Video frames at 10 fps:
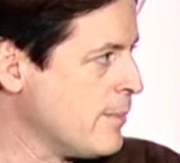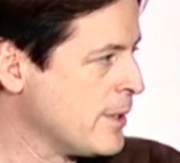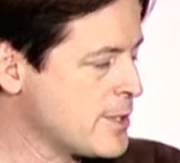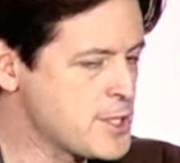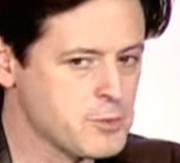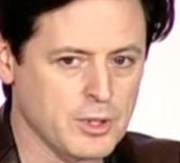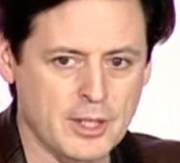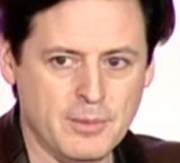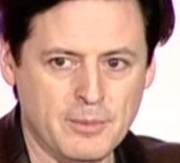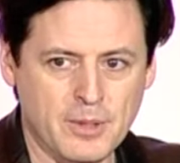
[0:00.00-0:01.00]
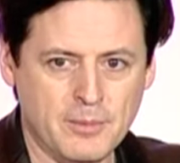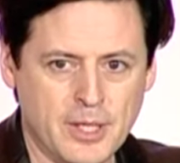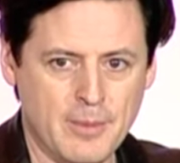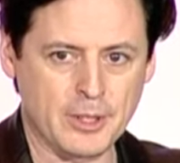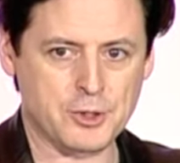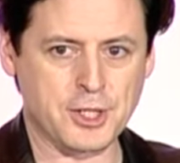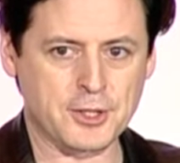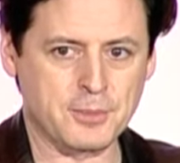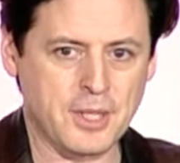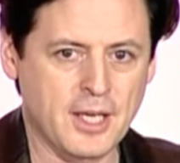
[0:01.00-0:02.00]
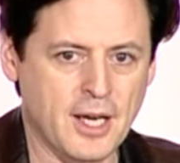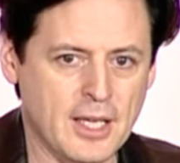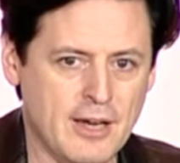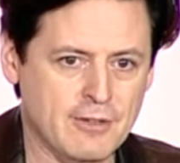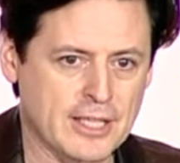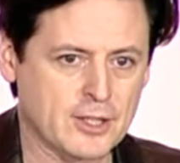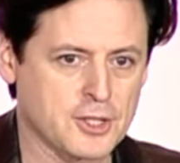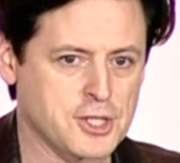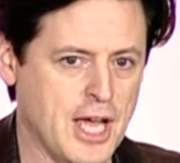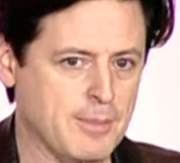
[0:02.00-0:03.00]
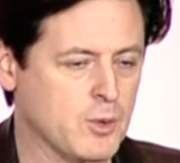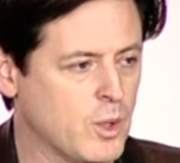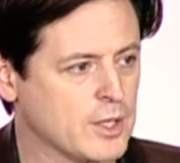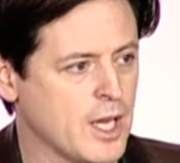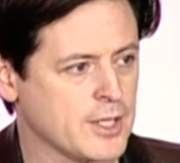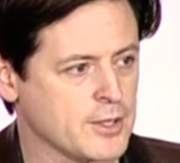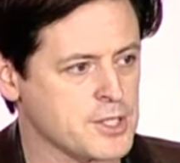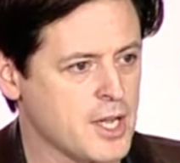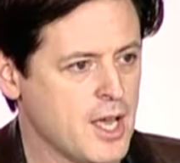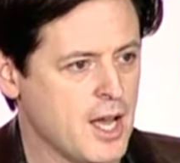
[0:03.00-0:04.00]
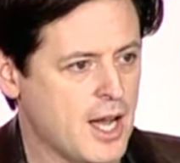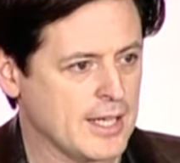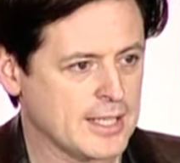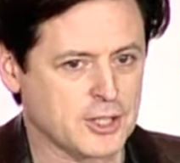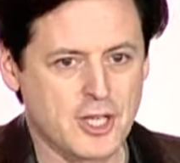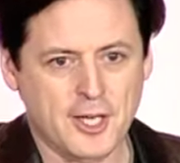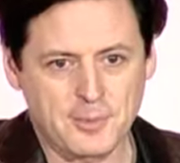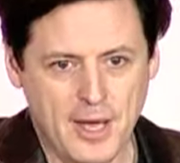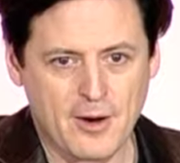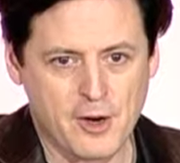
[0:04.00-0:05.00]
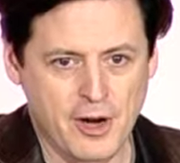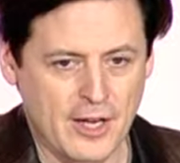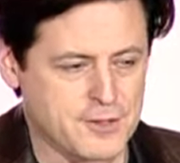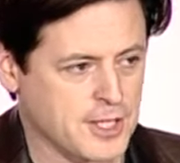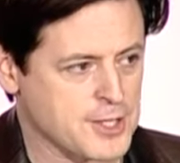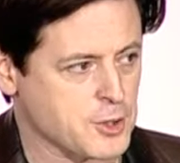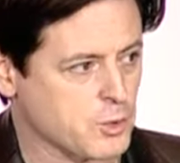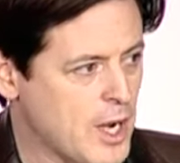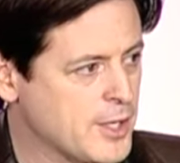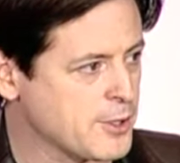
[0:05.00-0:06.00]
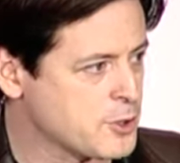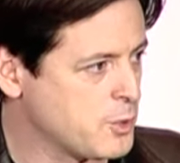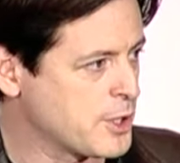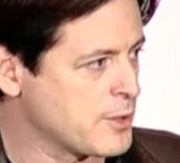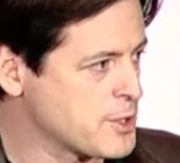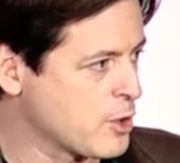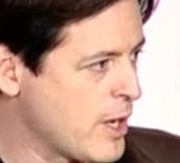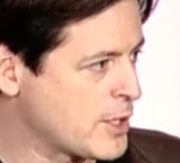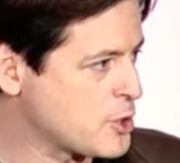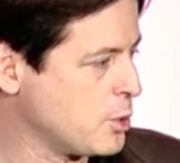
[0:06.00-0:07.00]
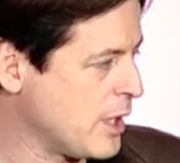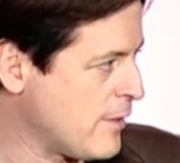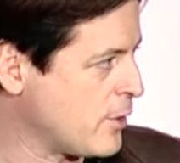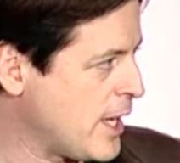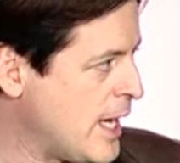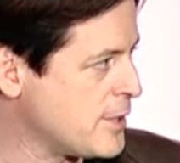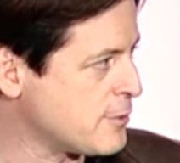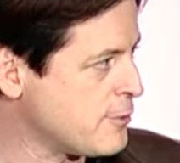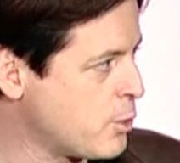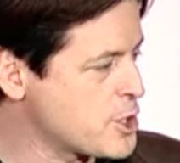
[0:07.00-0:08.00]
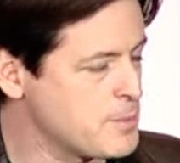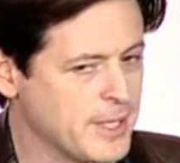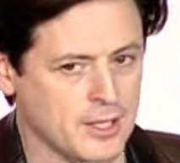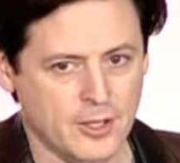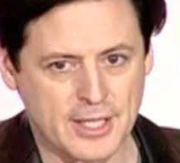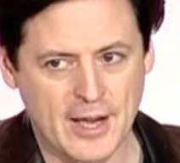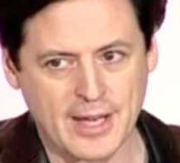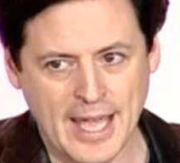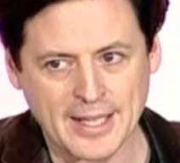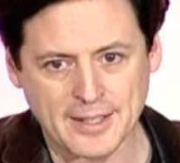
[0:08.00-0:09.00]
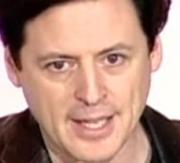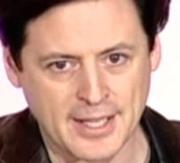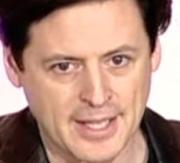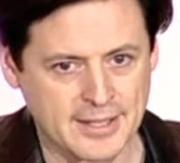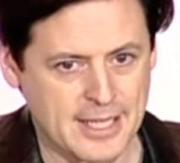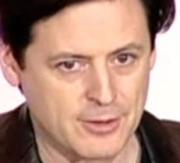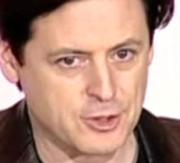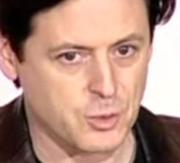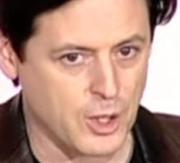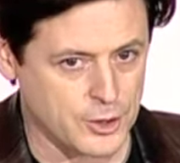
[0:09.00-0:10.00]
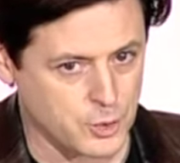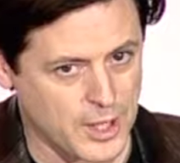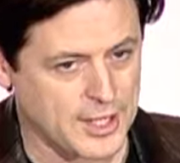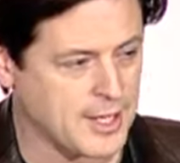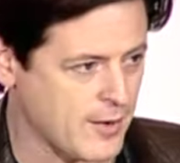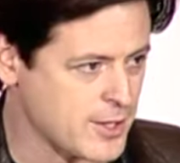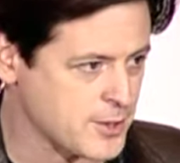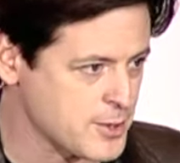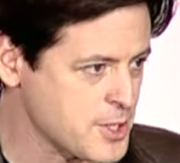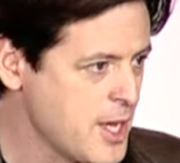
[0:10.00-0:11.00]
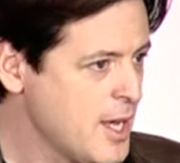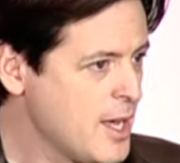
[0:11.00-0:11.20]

I mean, this has really become interesting to me. I'll have like little snappy one-liners. I like to talk in paragraphs, and as a writer, Twitter is the greatest tool I've ever had to force me to learn how to edit and get it down to 120 characters.